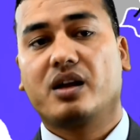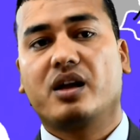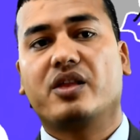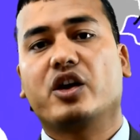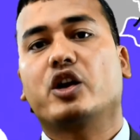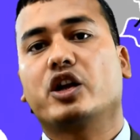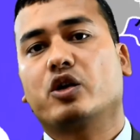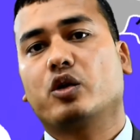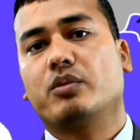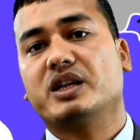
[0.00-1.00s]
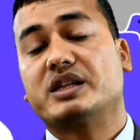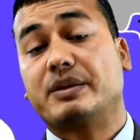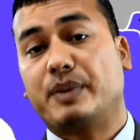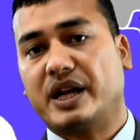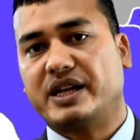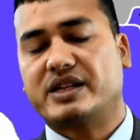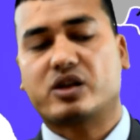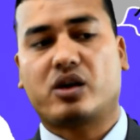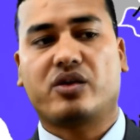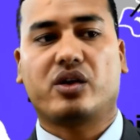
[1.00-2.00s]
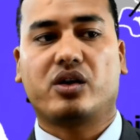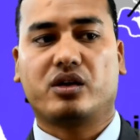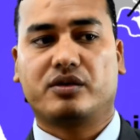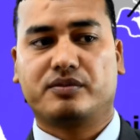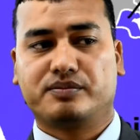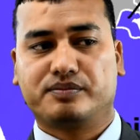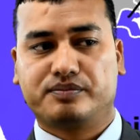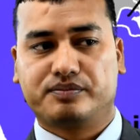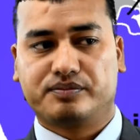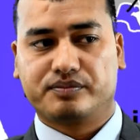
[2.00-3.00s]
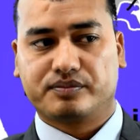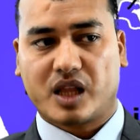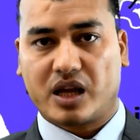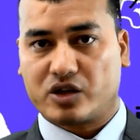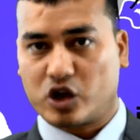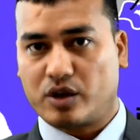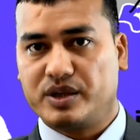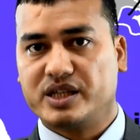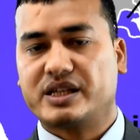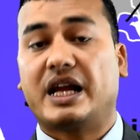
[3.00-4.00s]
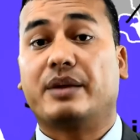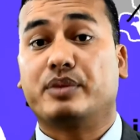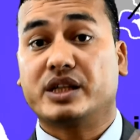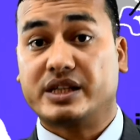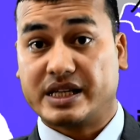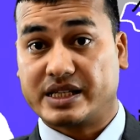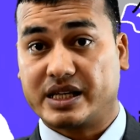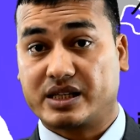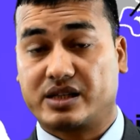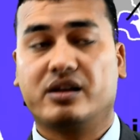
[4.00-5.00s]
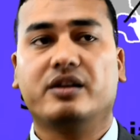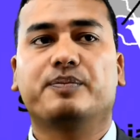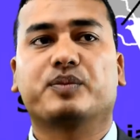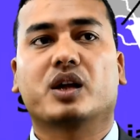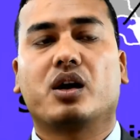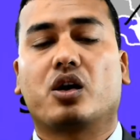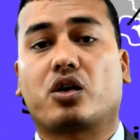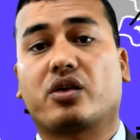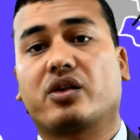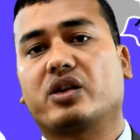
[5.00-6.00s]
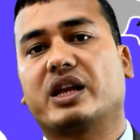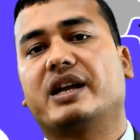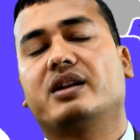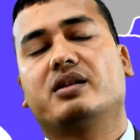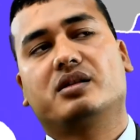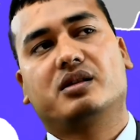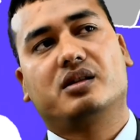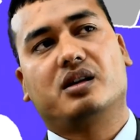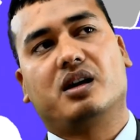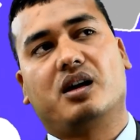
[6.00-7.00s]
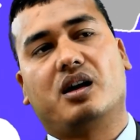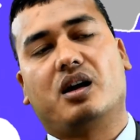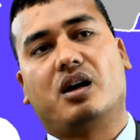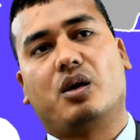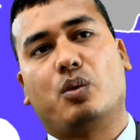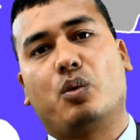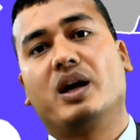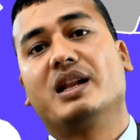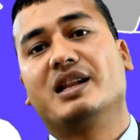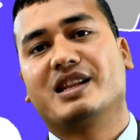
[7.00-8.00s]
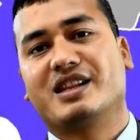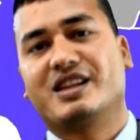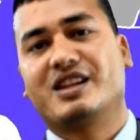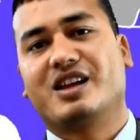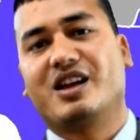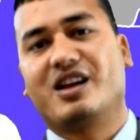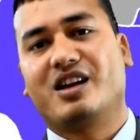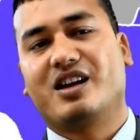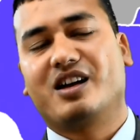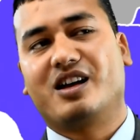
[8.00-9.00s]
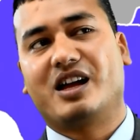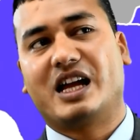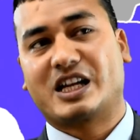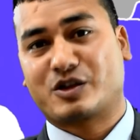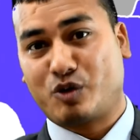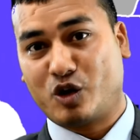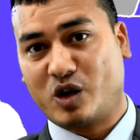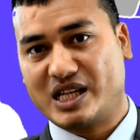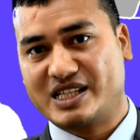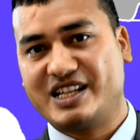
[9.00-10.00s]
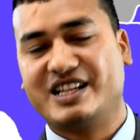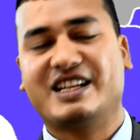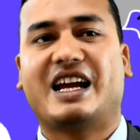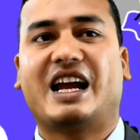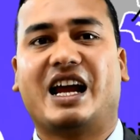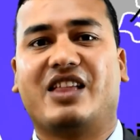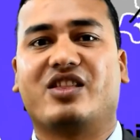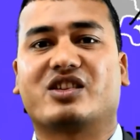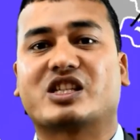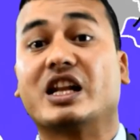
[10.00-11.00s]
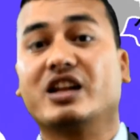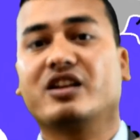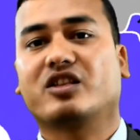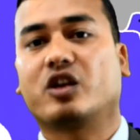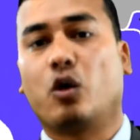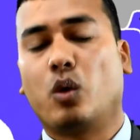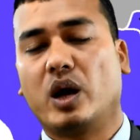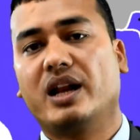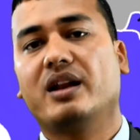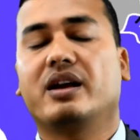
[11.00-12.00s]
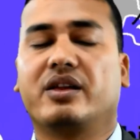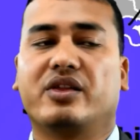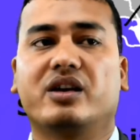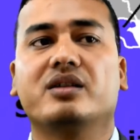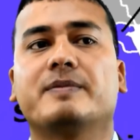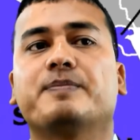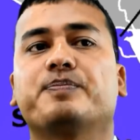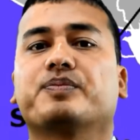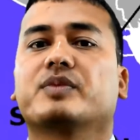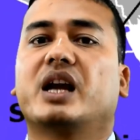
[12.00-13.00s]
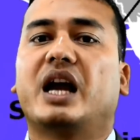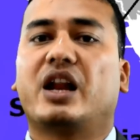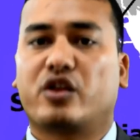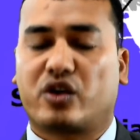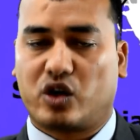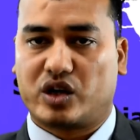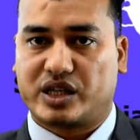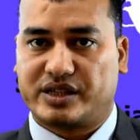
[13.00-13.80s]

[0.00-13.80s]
their economic dependence on the service and business sector rather than oil exploration and the selling of the oil in the another country.